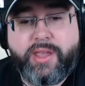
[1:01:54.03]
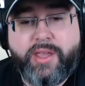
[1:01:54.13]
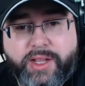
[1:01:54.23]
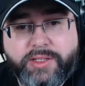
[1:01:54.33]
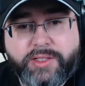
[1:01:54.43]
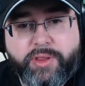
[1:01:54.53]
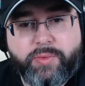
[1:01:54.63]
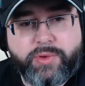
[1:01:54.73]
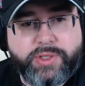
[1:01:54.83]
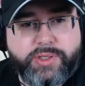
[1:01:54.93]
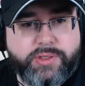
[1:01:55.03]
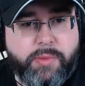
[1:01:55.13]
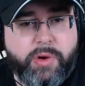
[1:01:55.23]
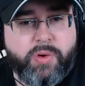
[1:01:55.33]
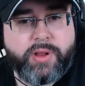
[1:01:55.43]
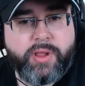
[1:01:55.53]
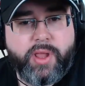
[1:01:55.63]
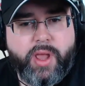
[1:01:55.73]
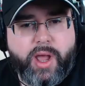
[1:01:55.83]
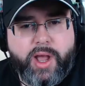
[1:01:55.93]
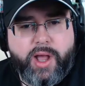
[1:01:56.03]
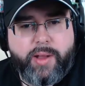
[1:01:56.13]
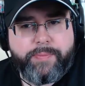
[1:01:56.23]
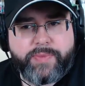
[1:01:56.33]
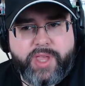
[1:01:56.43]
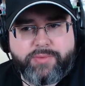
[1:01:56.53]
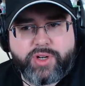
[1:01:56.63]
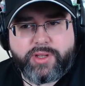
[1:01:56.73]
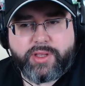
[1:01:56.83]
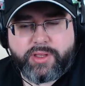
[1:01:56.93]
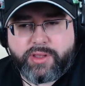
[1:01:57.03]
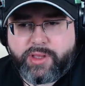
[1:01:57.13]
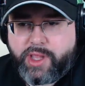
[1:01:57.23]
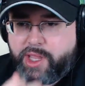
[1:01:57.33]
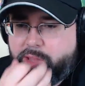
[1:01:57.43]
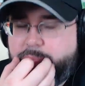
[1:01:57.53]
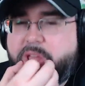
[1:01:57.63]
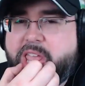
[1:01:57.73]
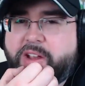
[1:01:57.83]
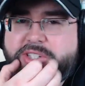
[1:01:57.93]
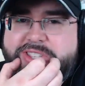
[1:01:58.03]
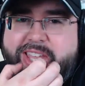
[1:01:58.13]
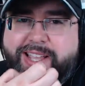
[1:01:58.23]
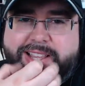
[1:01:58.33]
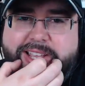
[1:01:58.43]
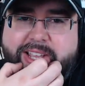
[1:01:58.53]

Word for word: and his mother was Samoan. Um, yeah, I'm trying to think of the. But here's who's the thing: the, who's the